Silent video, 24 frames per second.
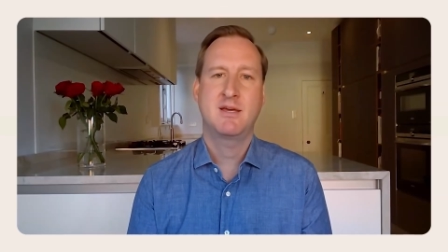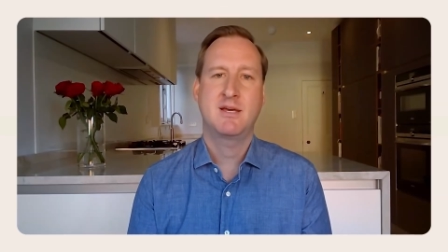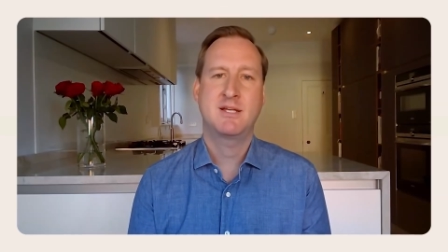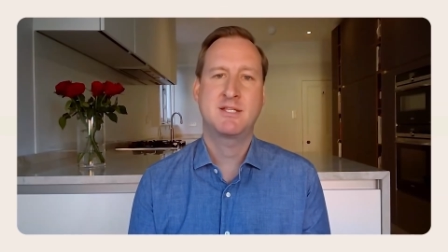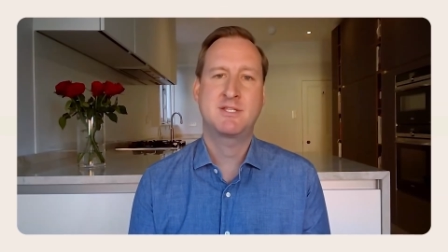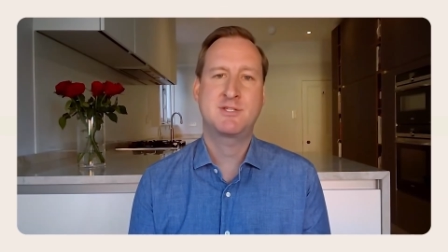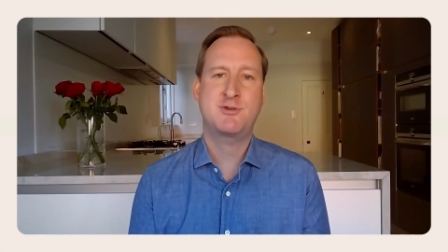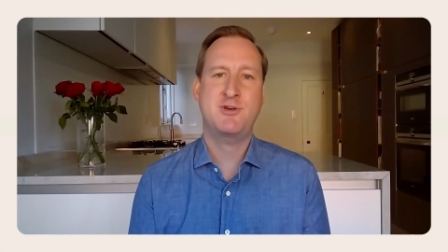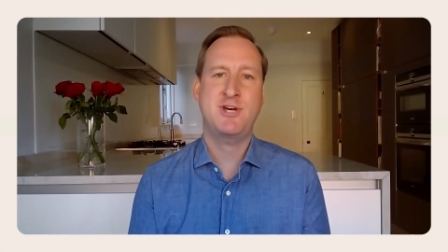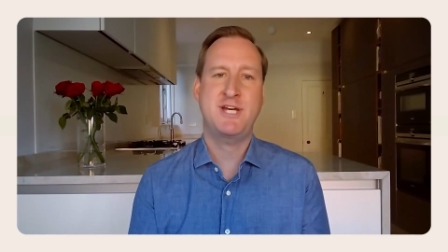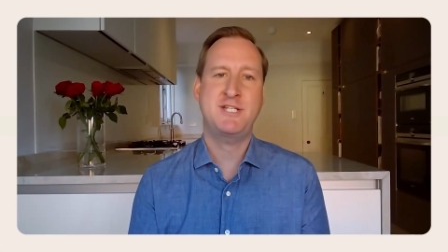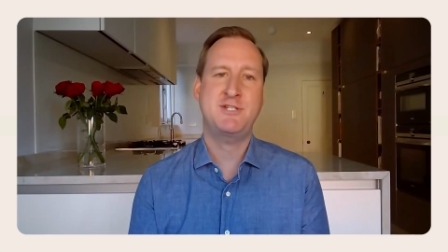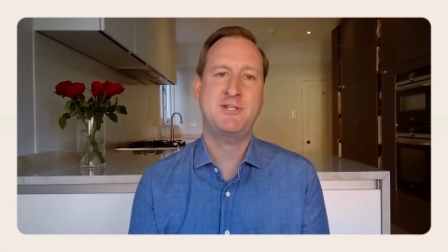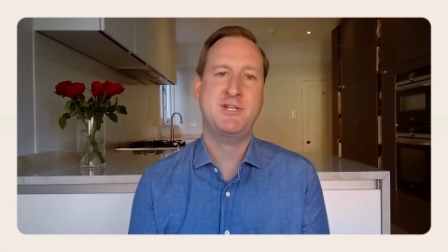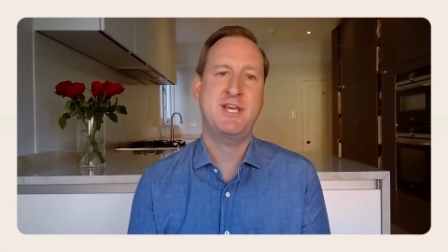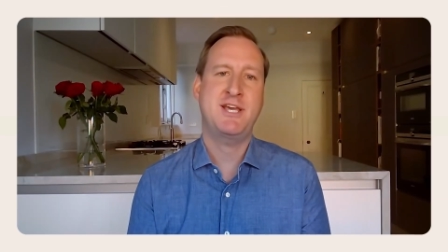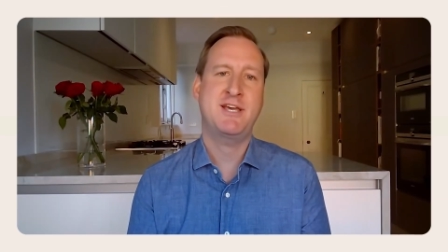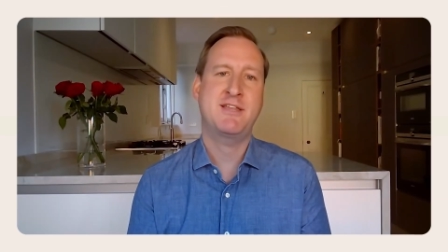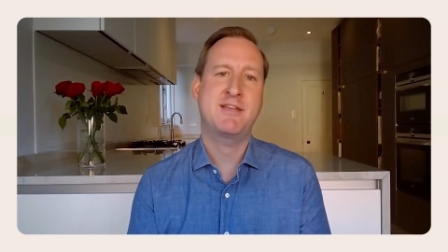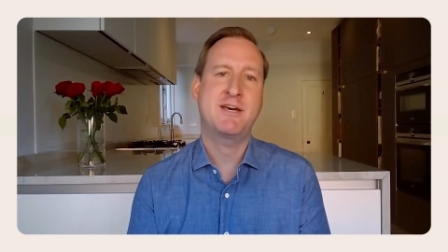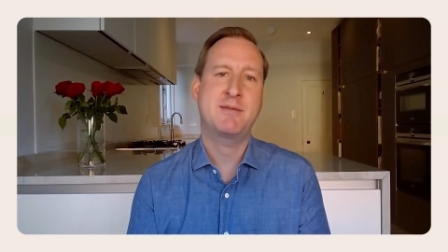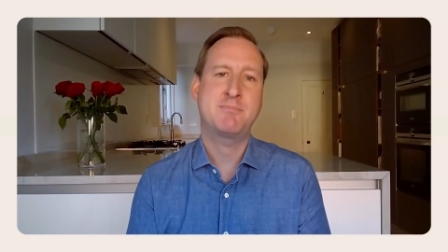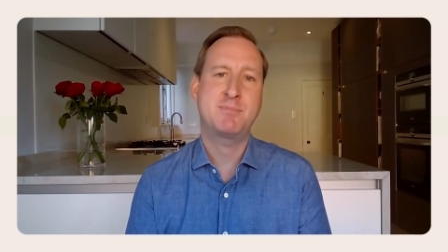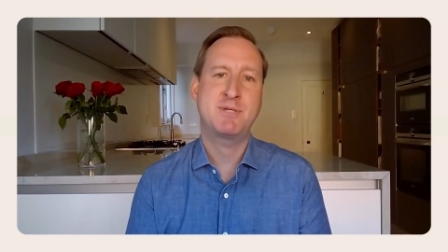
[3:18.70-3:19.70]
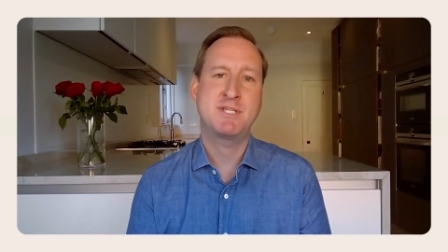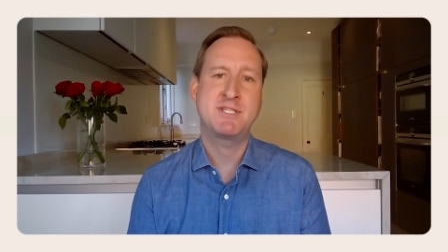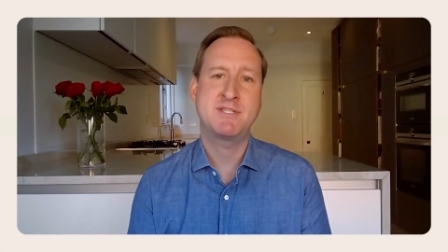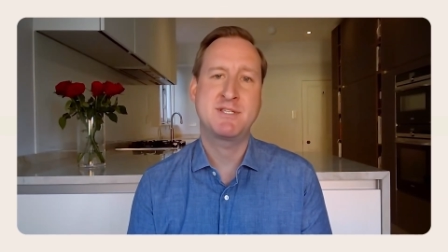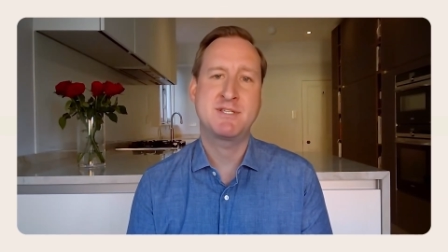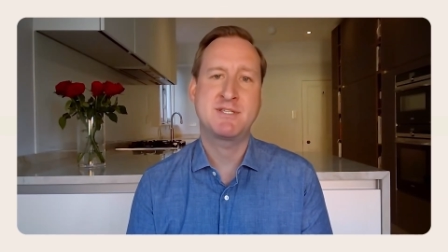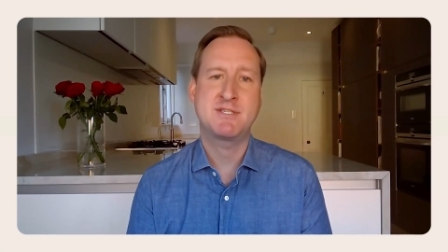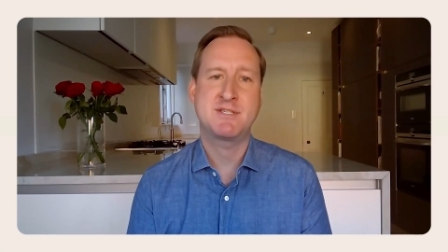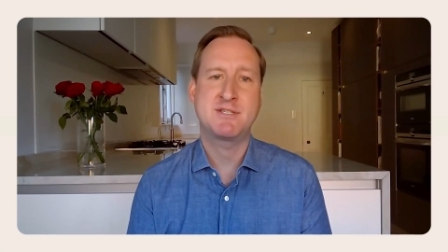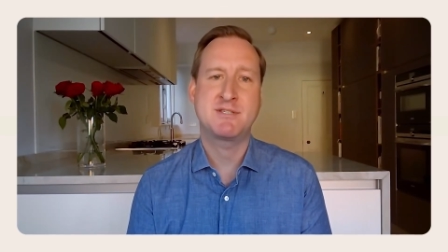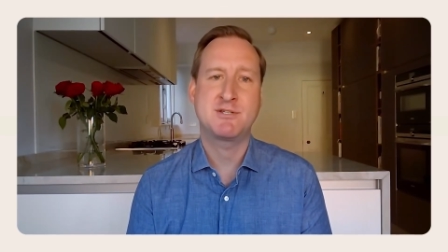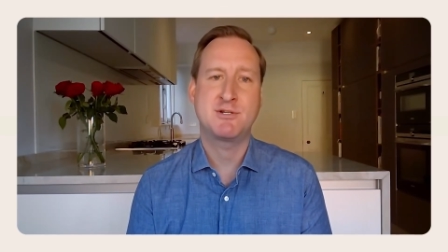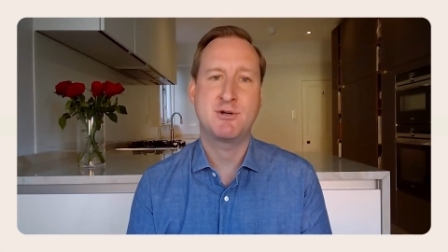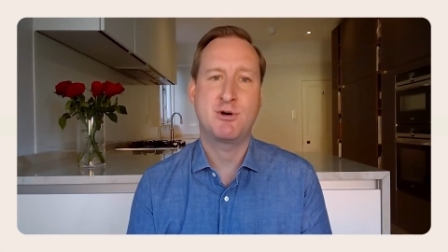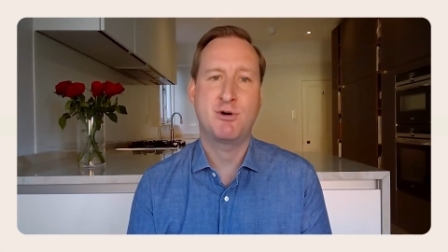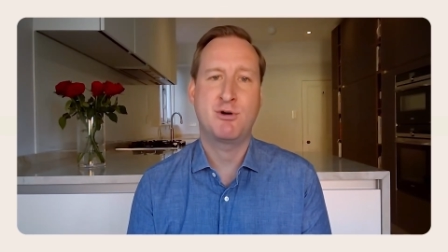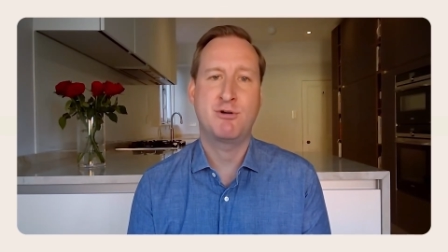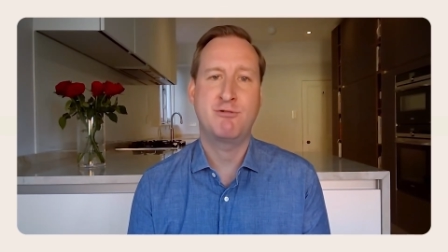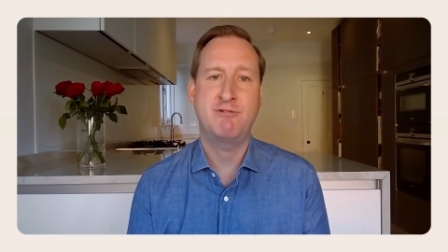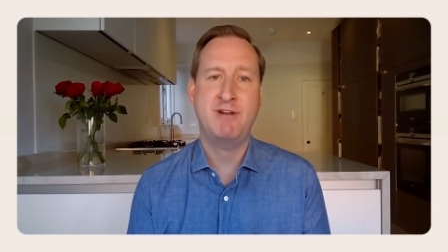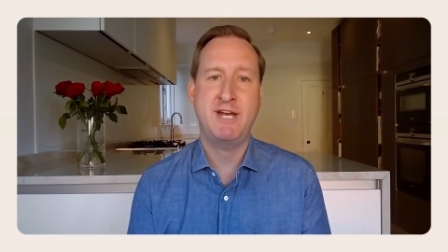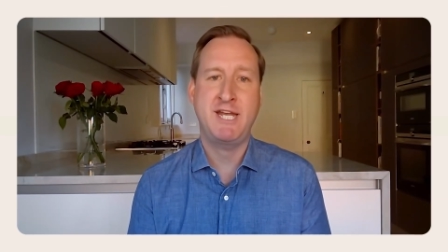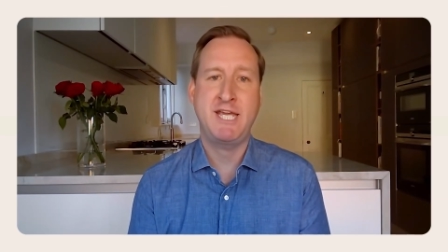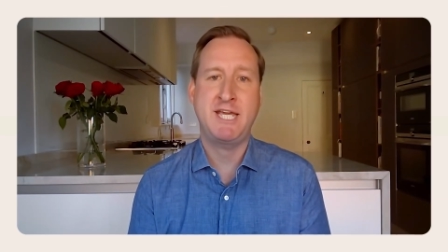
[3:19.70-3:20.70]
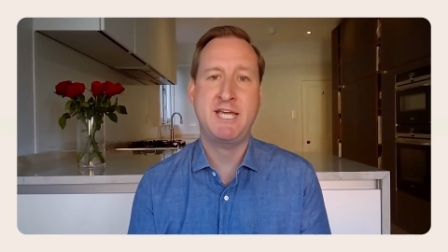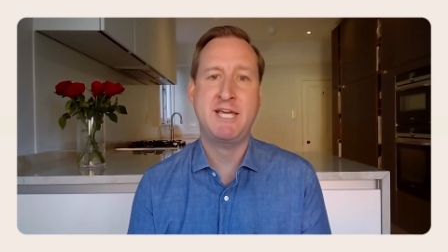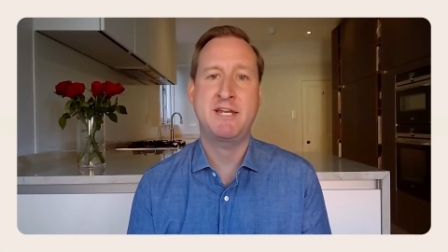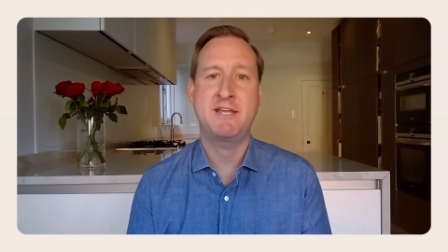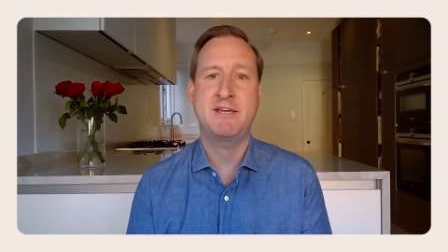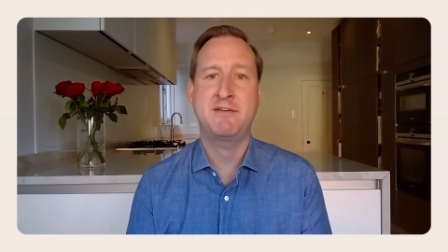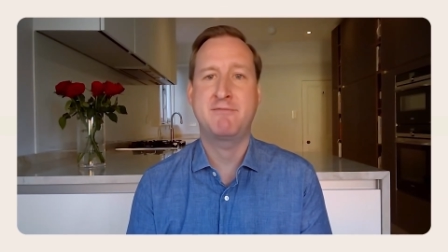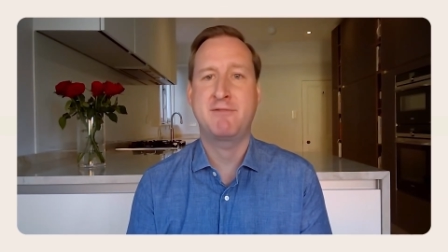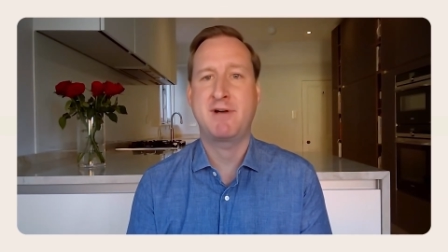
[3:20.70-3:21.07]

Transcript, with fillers: It's great to hear that businesses are already getting